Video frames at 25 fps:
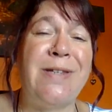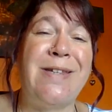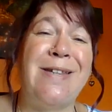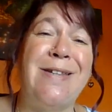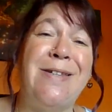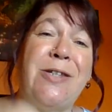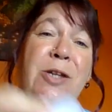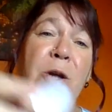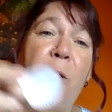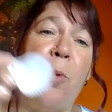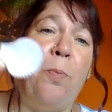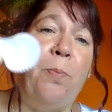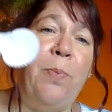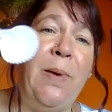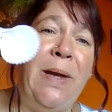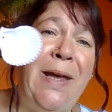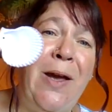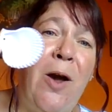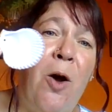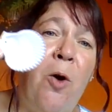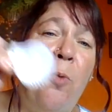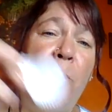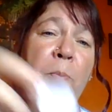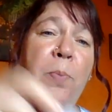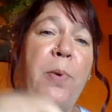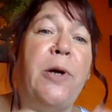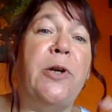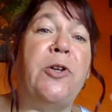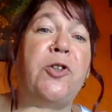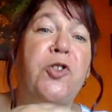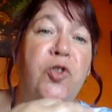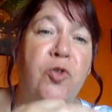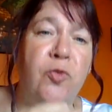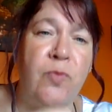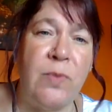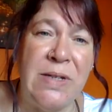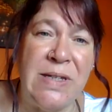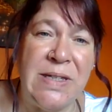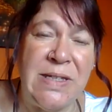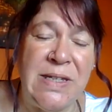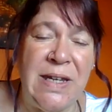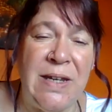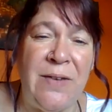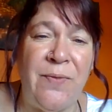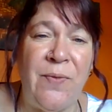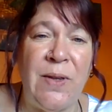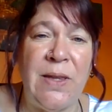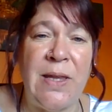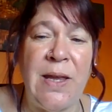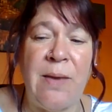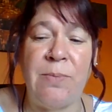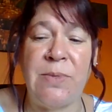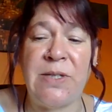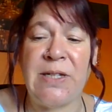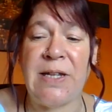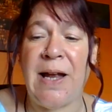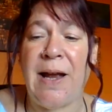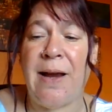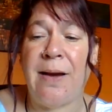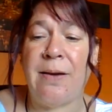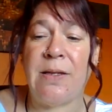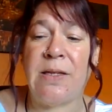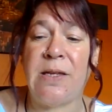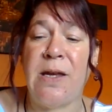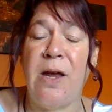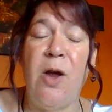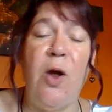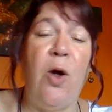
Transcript: So be open to receiving them signs.